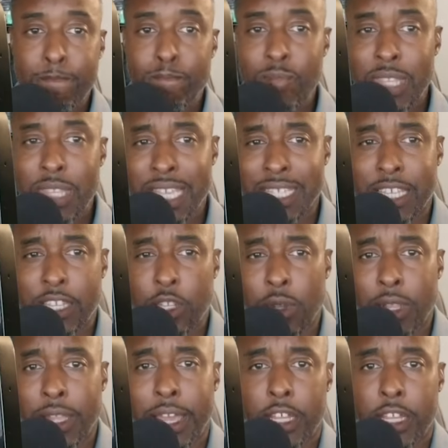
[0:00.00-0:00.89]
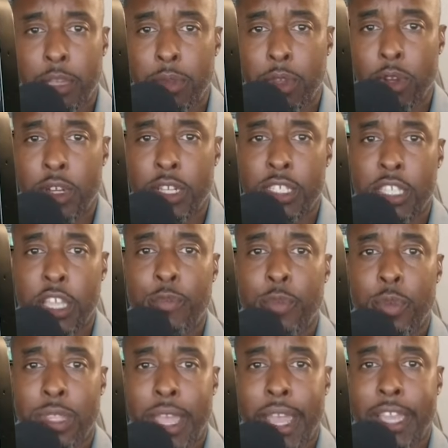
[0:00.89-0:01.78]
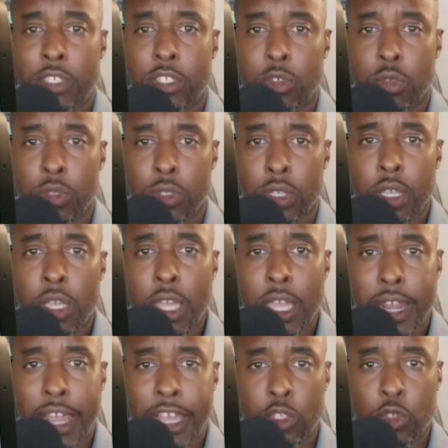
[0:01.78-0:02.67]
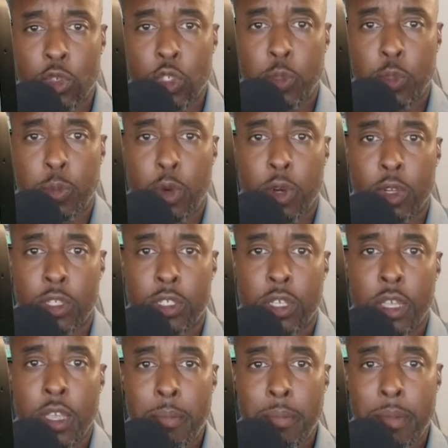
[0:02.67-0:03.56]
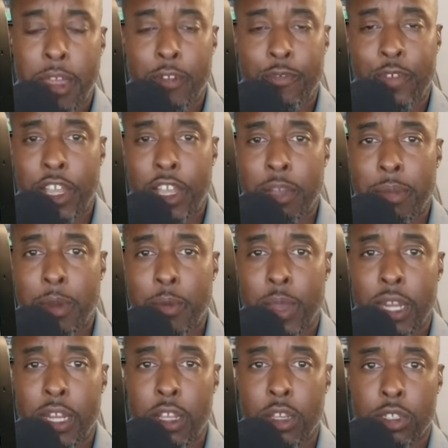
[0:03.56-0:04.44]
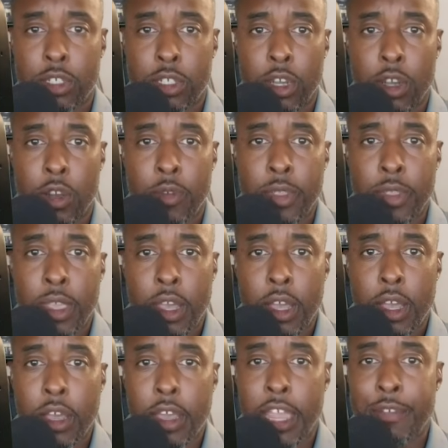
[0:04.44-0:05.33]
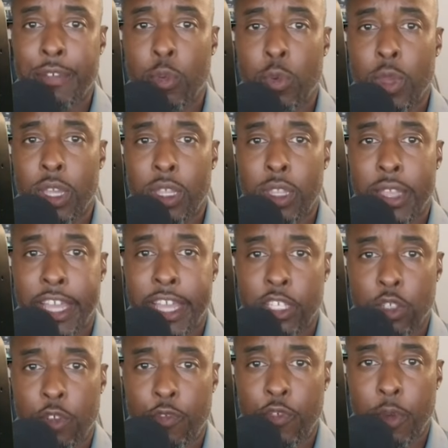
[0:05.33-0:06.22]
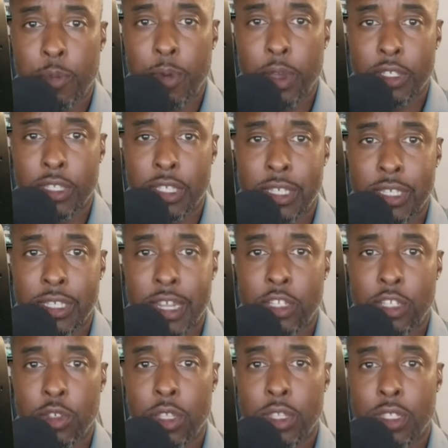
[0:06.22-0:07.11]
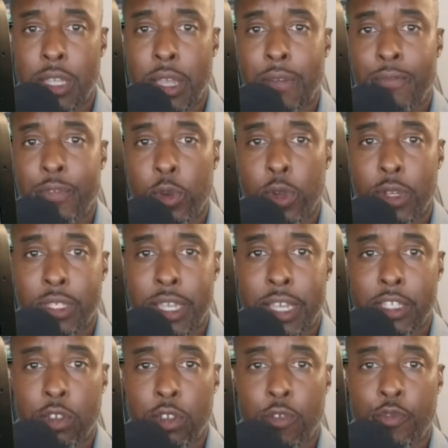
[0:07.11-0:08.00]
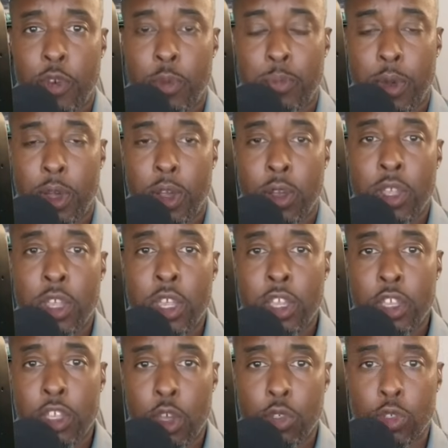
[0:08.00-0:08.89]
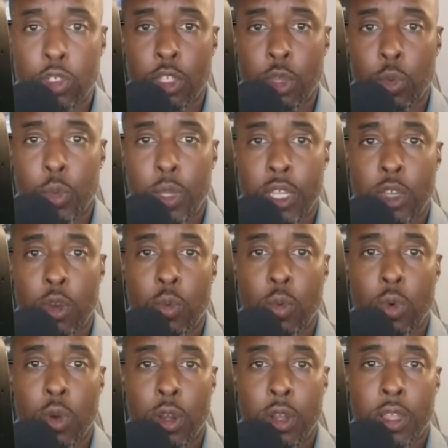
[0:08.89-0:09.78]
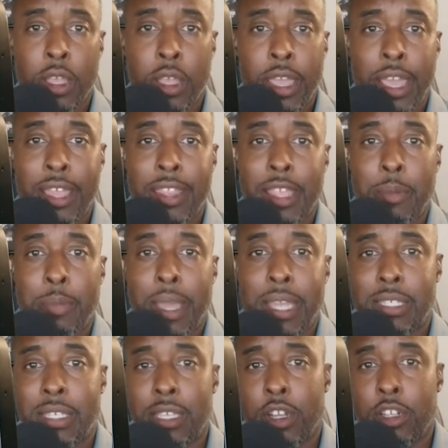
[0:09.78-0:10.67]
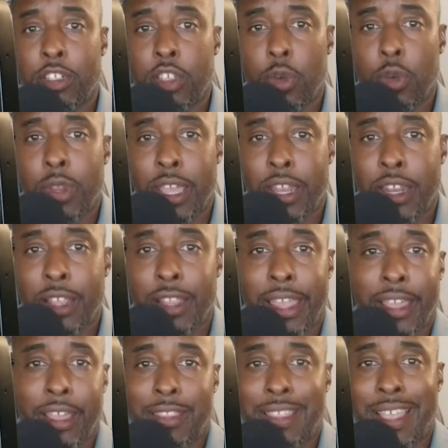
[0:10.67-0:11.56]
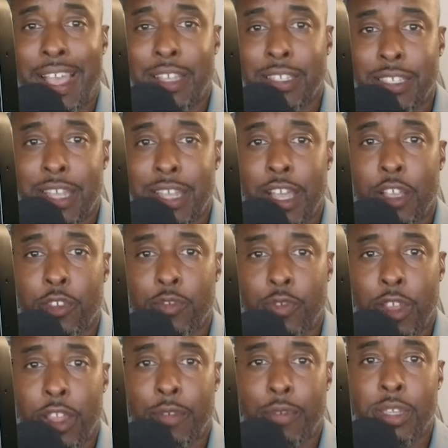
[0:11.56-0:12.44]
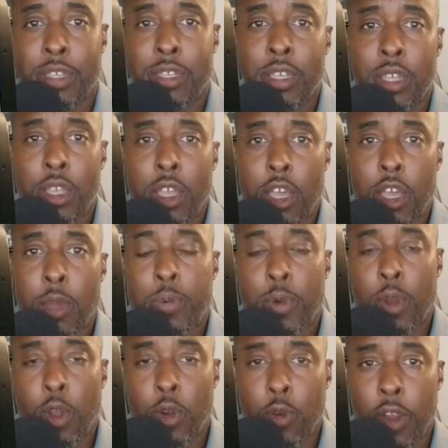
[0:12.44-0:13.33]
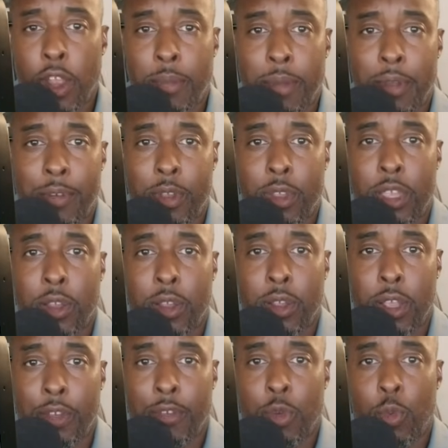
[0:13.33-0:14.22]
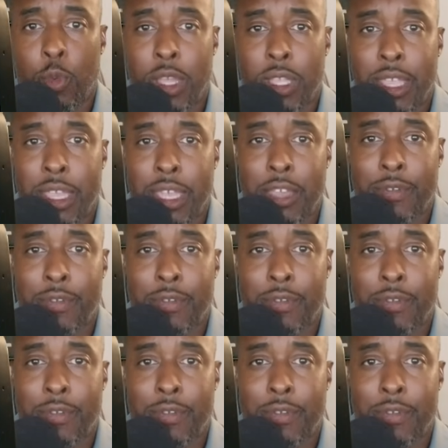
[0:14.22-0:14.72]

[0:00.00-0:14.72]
is they do a lot of community stuff with the high schools and high school sports. Matter of fact, on my radio show, every week in the high school football season, I do the Tom Flores High School Football Coach of the Week Award, and they basically are donating like $1,000 for every program. Every year, every week, they give